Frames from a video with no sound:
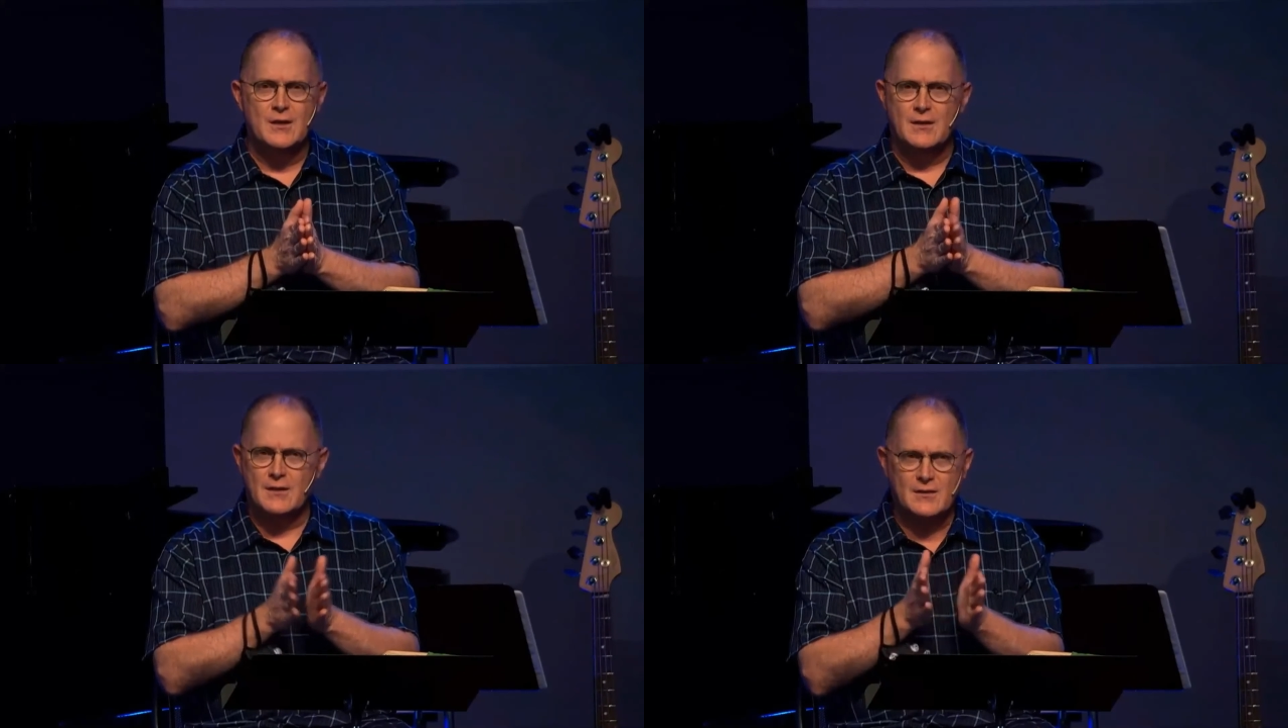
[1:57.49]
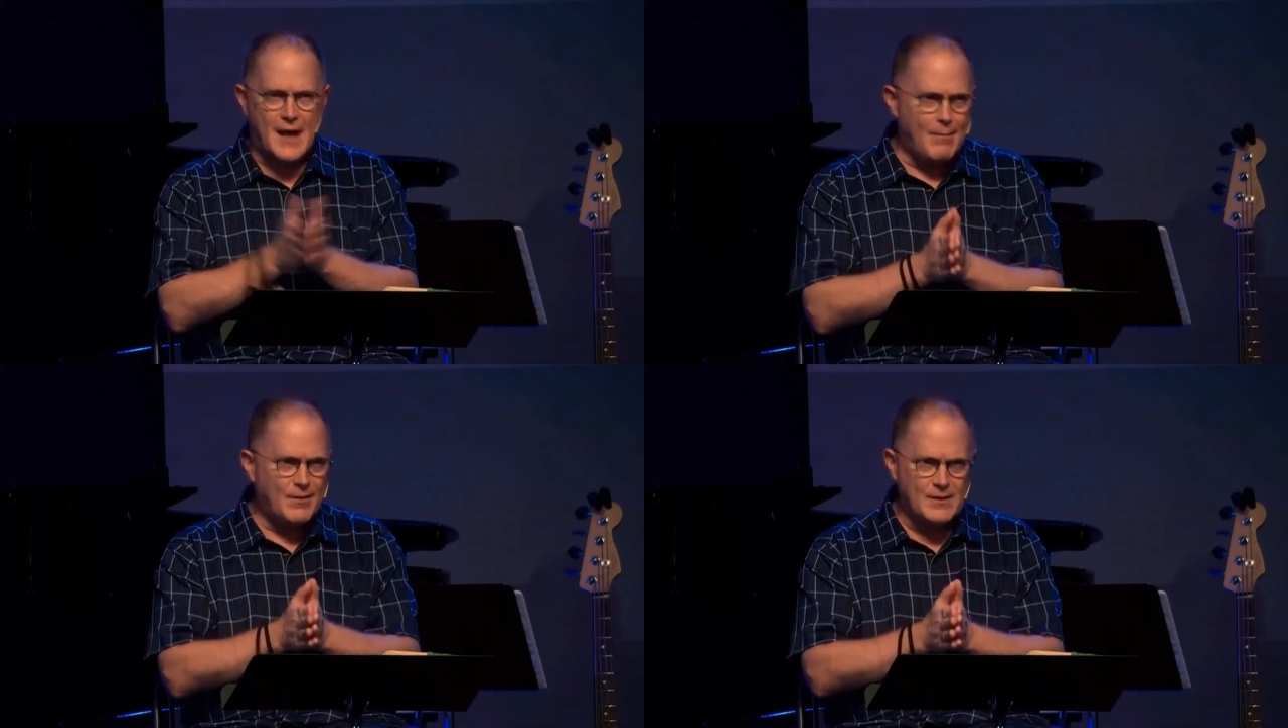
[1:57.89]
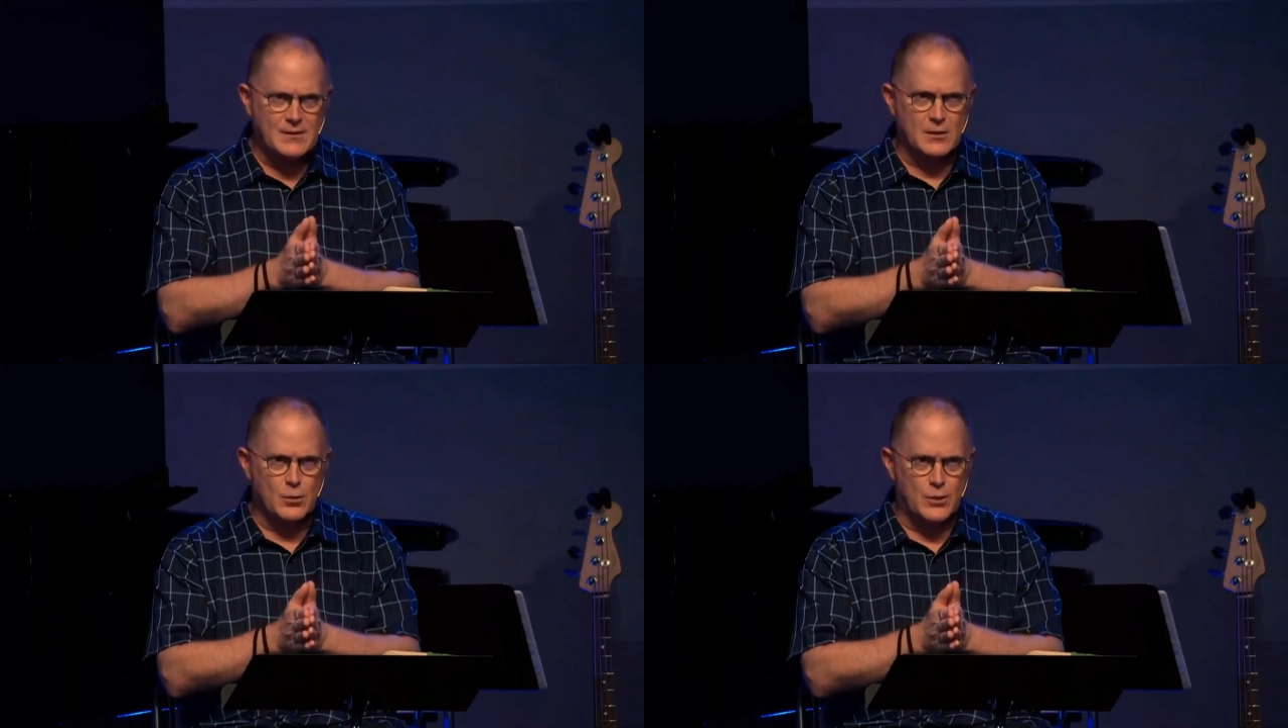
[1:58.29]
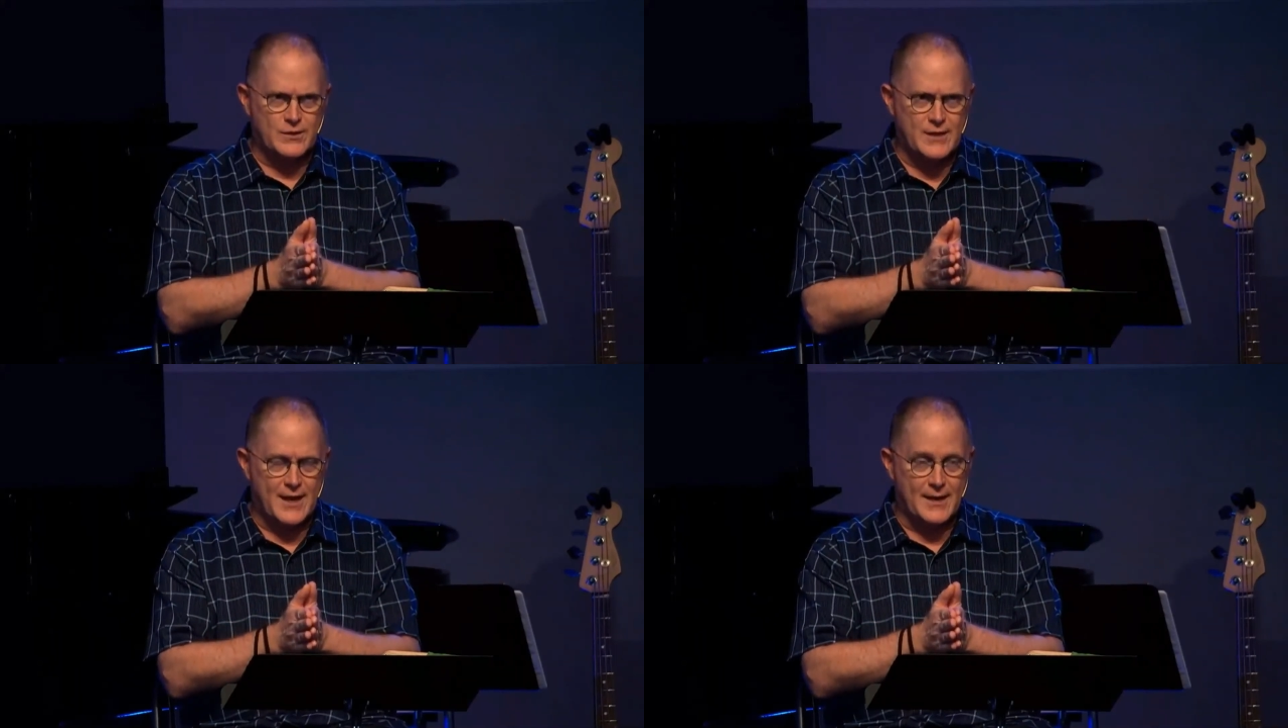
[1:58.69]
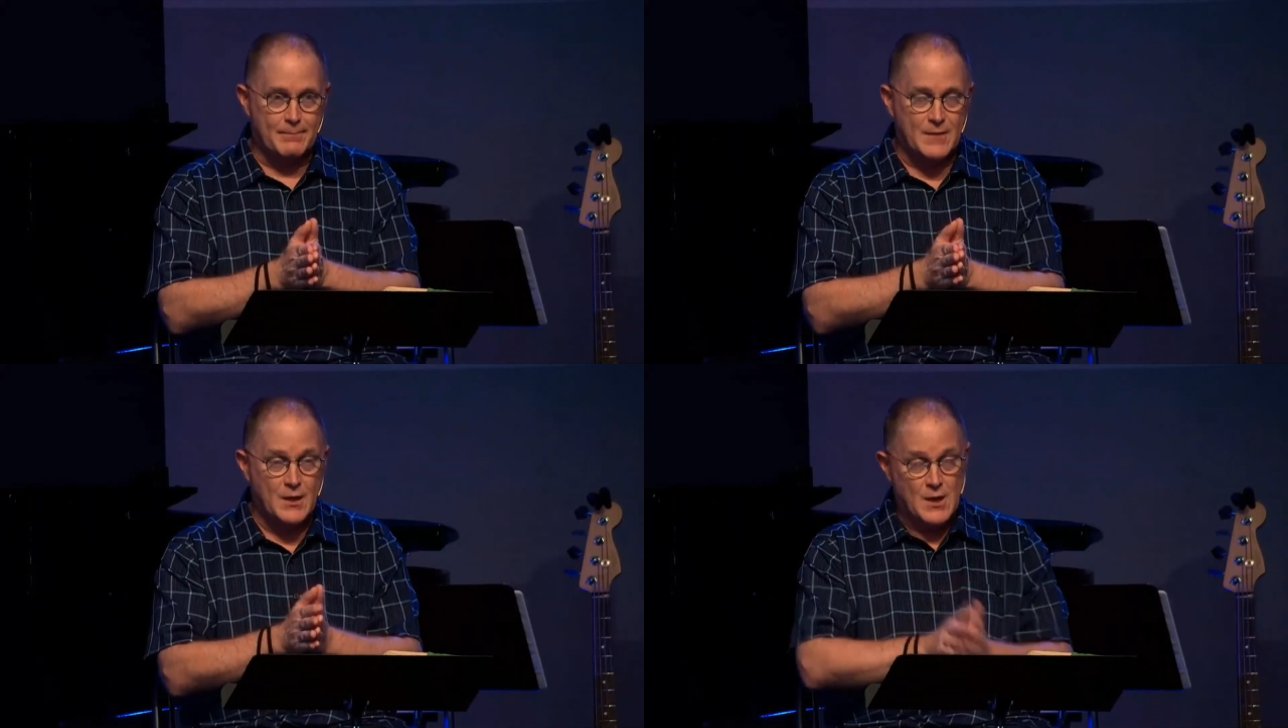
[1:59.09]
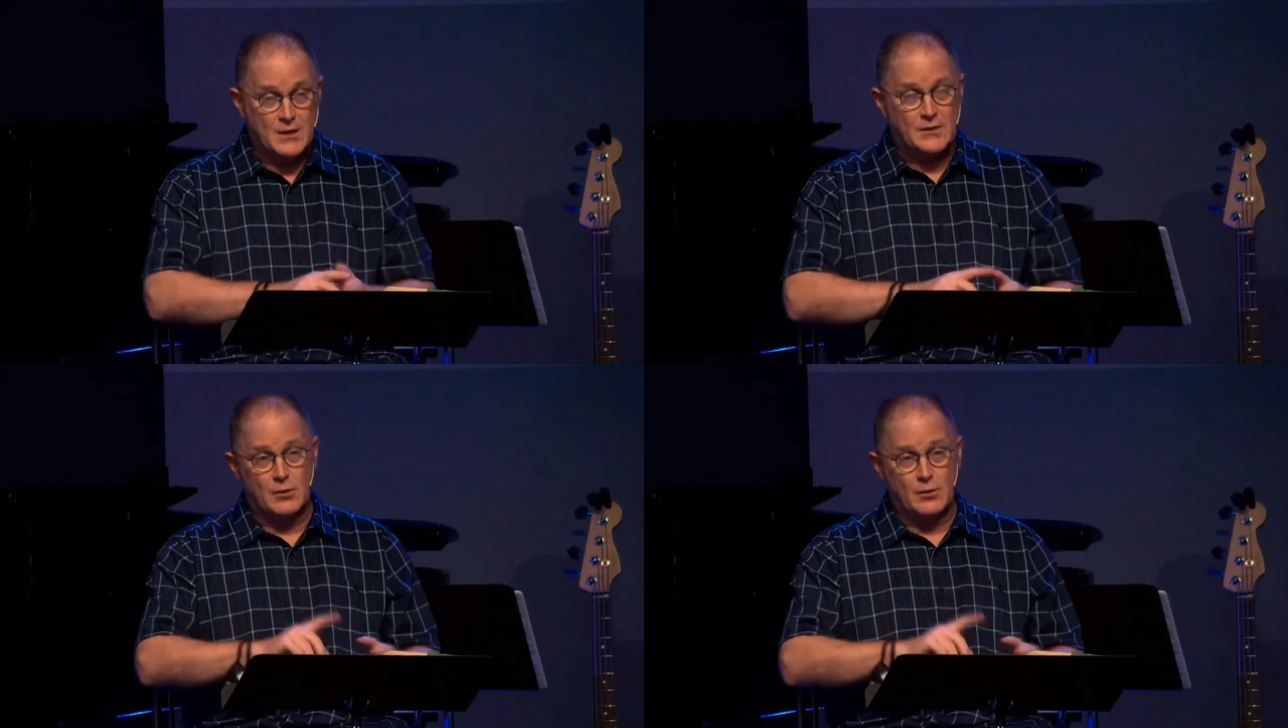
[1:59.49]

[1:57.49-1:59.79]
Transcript: The Sabbath is the Lord's Day. So